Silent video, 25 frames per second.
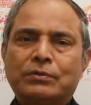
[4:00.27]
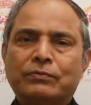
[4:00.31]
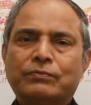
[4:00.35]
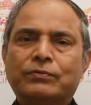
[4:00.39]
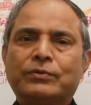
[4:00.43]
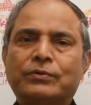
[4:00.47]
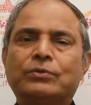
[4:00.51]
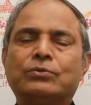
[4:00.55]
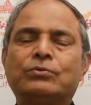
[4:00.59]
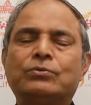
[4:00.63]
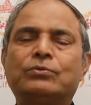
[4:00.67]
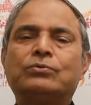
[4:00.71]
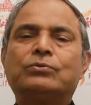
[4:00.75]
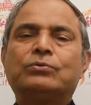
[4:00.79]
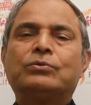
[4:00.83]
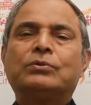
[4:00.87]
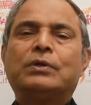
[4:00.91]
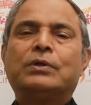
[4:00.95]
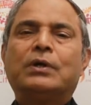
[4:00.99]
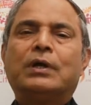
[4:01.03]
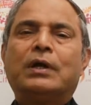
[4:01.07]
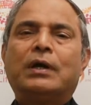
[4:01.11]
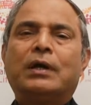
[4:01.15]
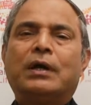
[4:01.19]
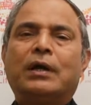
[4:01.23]
view
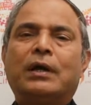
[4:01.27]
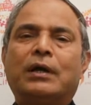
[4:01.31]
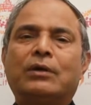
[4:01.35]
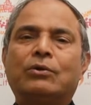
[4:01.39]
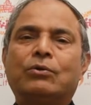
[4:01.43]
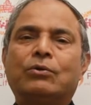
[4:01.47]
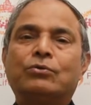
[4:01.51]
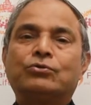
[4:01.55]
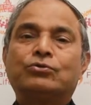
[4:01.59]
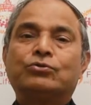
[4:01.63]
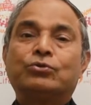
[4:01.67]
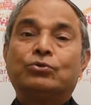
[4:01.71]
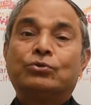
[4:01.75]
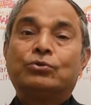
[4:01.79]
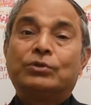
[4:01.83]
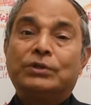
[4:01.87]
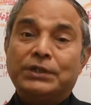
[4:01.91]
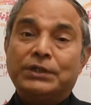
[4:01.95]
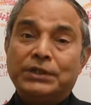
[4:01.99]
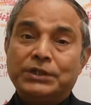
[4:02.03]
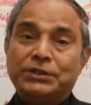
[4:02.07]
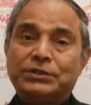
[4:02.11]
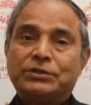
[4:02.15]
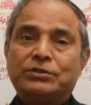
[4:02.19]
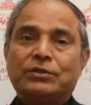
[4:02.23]
and also
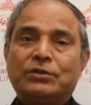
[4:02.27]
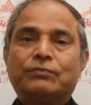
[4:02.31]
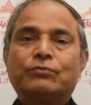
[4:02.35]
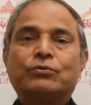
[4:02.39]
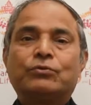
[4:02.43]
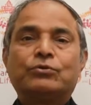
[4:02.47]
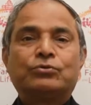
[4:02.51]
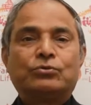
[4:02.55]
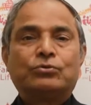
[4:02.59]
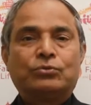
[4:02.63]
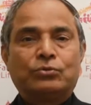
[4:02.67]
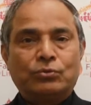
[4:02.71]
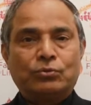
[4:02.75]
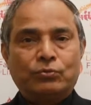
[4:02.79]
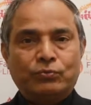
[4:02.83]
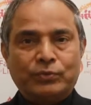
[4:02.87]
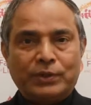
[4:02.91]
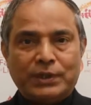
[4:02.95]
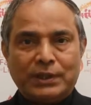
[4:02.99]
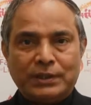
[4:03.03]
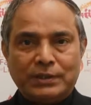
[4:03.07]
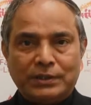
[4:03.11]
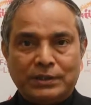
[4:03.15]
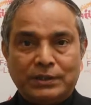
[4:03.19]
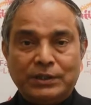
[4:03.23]
teach, of course, to, we
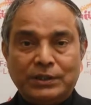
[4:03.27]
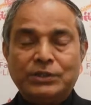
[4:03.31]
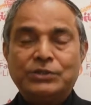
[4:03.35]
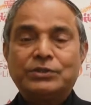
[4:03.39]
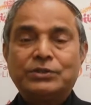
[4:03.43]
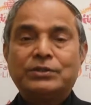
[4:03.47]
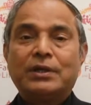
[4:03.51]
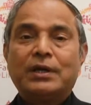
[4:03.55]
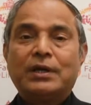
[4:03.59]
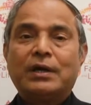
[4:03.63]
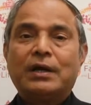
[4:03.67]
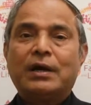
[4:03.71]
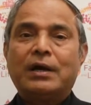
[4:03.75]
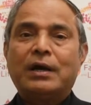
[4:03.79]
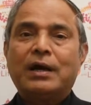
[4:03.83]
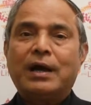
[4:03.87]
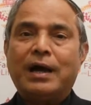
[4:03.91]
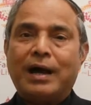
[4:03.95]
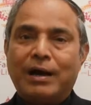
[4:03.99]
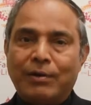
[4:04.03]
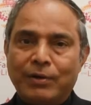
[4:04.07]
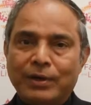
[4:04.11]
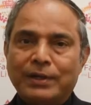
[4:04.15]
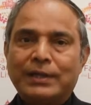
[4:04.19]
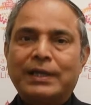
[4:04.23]
can teach
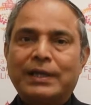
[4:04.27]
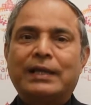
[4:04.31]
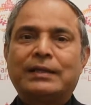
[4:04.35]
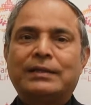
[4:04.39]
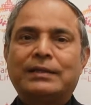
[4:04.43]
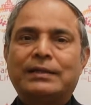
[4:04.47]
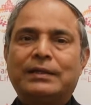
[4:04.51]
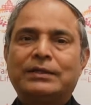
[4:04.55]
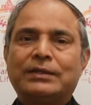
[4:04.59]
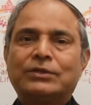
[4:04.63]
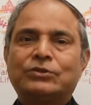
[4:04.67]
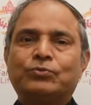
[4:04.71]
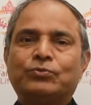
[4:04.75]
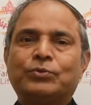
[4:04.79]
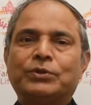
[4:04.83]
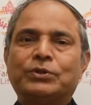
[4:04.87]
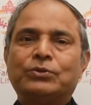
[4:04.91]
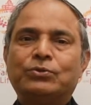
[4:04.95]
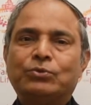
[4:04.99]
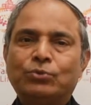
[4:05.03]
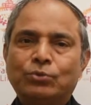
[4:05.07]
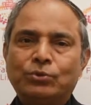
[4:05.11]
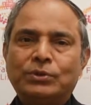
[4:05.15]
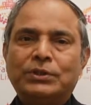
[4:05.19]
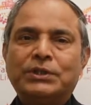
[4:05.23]
our Catholics, we
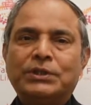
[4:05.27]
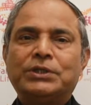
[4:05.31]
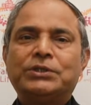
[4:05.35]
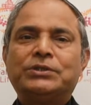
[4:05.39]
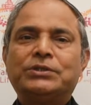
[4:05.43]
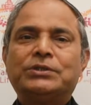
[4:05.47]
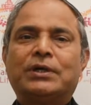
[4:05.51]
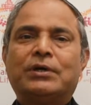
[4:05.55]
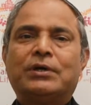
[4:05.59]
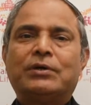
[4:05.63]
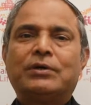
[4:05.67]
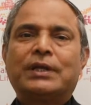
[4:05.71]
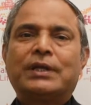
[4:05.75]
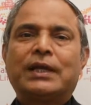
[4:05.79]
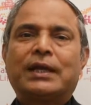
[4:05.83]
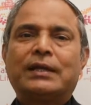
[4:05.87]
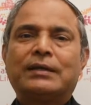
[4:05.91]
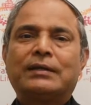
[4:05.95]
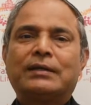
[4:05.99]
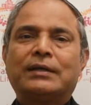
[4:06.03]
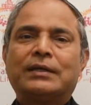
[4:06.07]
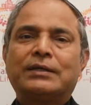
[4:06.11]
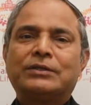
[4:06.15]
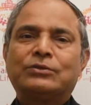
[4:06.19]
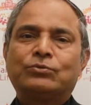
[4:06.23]
do teach our
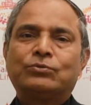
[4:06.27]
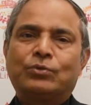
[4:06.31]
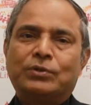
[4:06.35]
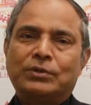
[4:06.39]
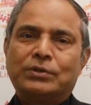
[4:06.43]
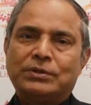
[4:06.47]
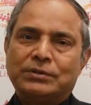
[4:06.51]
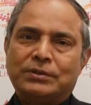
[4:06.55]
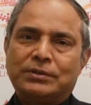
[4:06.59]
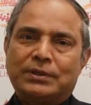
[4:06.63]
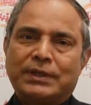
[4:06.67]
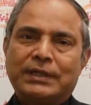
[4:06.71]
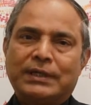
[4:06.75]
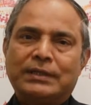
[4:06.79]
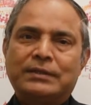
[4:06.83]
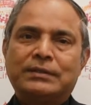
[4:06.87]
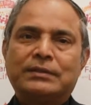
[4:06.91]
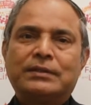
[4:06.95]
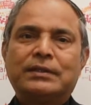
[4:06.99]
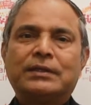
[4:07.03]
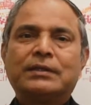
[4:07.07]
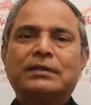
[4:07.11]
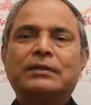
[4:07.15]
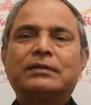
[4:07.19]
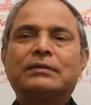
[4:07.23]
Catholics what is the right
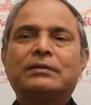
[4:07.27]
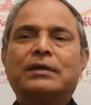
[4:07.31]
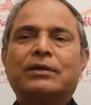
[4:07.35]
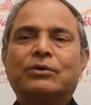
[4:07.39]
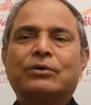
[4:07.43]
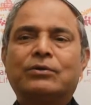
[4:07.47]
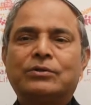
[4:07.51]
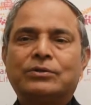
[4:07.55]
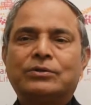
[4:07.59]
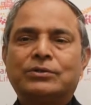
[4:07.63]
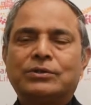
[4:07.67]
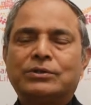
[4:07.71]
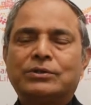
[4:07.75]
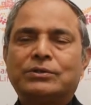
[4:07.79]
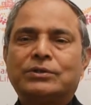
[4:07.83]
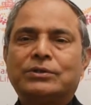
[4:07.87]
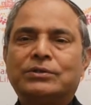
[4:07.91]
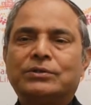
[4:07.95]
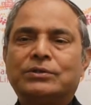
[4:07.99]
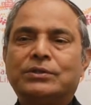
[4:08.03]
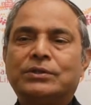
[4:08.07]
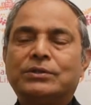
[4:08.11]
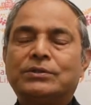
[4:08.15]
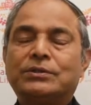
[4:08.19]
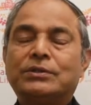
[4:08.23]
thing according to the church's
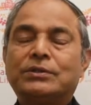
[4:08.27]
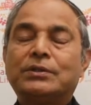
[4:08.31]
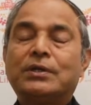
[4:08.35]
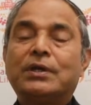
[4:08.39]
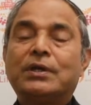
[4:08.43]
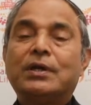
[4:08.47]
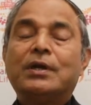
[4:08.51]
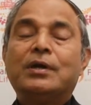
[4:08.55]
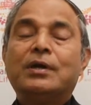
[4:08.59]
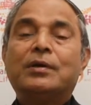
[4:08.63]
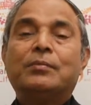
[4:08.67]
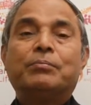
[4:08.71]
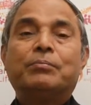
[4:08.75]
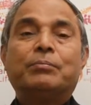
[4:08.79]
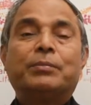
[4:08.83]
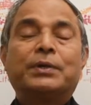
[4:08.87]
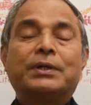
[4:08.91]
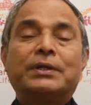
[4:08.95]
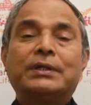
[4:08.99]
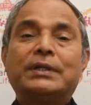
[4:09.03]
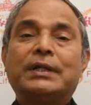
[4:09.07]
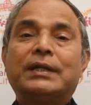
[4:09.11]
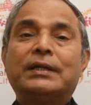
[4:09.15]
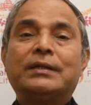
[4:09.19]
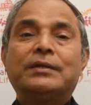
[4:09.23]
teaching,
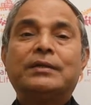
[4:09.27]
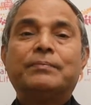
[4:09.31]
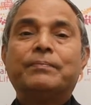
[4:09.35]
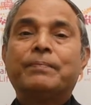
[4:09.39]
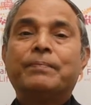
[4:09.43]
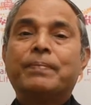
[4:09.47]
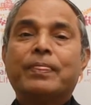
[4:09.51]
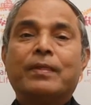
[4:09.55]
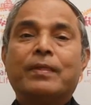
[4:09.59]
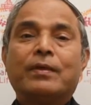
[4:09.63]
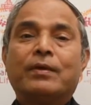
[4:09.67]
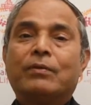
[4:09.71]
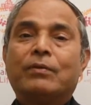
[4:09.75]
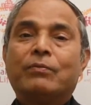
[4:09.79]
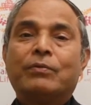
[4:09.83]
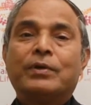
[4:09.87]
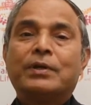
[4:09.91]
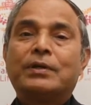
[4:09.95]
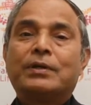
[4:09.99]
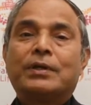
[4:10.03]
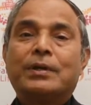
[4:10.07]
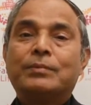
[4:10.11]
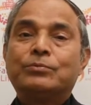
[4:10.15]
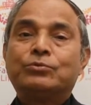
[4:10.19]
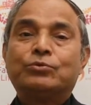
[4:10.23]
but then when
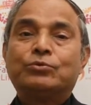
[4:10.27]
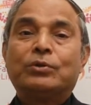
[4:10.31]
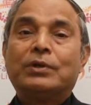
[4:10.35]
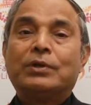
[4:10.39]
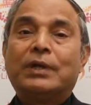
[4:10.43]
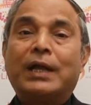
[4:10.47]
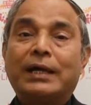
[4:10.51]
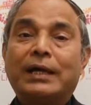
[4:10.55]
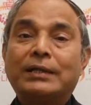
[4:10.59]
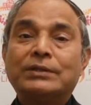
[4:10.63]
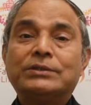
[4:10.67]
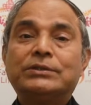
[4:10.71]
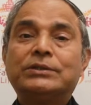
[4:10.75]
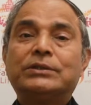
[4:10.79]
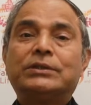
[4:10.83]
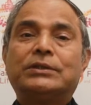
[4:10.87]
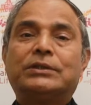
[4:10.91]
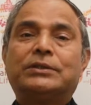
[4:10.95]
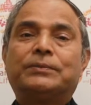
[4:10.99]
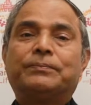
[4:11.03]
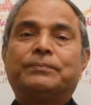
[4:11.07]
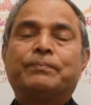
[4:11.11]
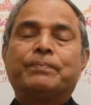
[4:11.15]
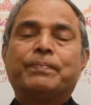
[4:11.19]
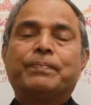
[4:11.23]
it comes to
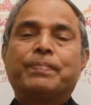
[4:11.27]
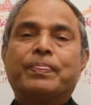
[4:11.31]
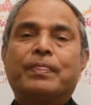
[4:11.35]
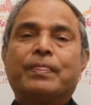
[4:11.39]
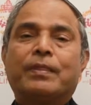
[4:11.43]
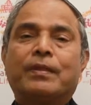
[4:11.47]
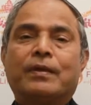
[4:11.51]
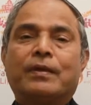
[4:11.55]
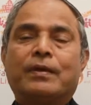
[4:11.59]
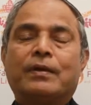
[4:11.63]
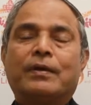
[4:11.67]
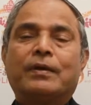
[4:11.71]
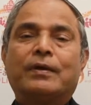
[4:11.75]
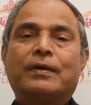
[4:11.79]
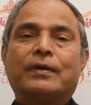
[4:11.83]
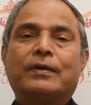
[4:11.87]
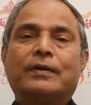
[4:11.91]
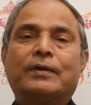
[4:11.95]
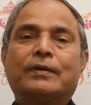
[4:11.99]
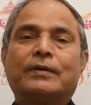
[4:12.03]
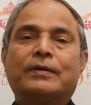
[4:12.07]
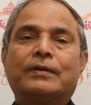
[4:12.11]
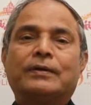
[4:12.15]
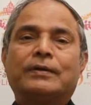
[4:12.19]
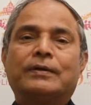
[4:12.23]
larger
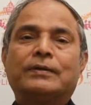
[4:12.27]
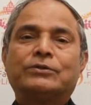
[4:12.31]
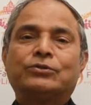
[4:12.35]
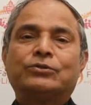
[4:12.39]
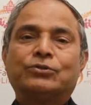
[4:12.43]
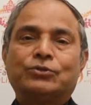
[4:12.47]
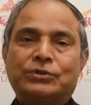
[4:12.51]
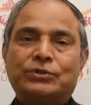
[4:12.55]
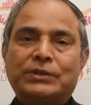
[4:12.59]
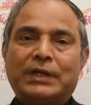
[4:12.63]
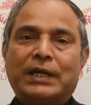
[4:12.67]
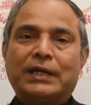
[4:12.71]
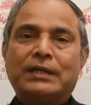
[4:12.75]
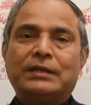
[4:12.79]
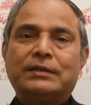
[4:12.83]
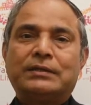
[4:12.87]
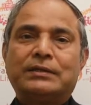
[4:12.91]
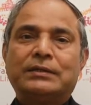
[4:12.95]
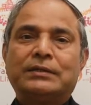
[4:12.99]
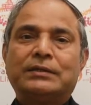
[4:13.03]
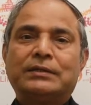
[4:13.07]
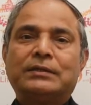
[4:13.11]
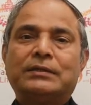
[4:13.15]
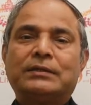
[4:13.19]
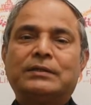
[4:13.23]
uh,
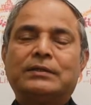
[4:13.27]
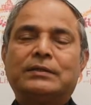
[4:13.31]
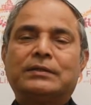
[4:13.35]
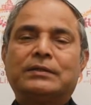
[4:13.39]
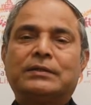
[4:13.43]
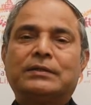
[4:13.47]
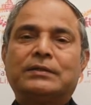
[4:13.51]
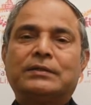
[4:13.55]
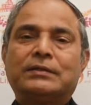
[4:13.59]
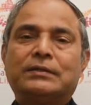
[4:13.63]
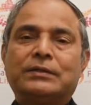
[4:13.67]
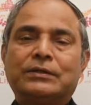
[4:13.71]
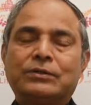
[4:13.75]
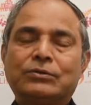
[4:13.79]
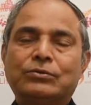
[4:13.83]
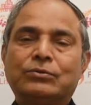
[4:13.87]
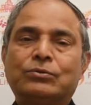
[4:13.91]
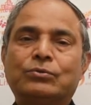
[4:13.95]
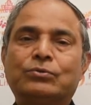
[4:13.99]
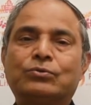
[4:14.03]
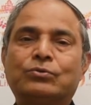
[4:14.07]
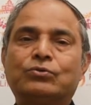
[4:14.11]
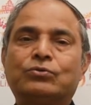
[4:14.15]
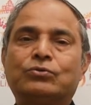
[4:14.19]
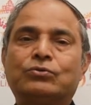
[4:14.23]
society, the
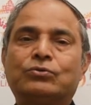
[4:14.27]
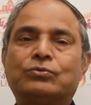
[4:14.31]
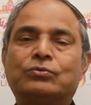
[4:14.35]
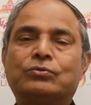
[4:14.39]
Hindus